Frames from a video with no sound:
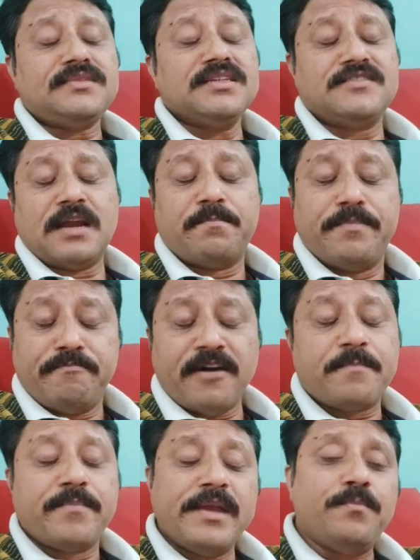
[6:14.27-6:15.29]
So
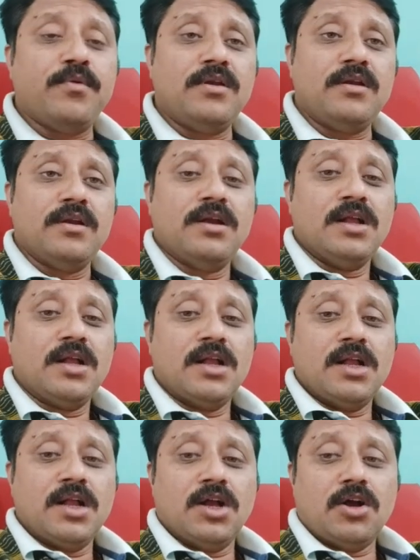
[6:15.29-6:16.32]
for people
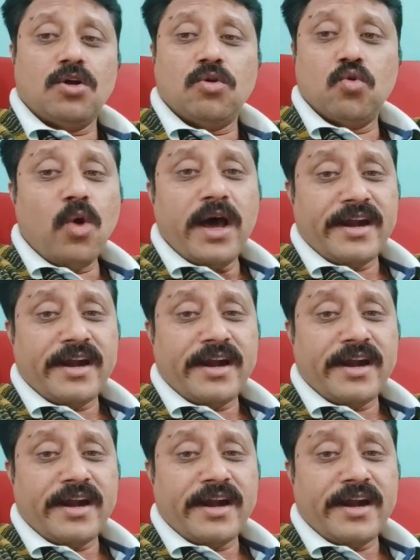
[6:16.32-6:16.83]
who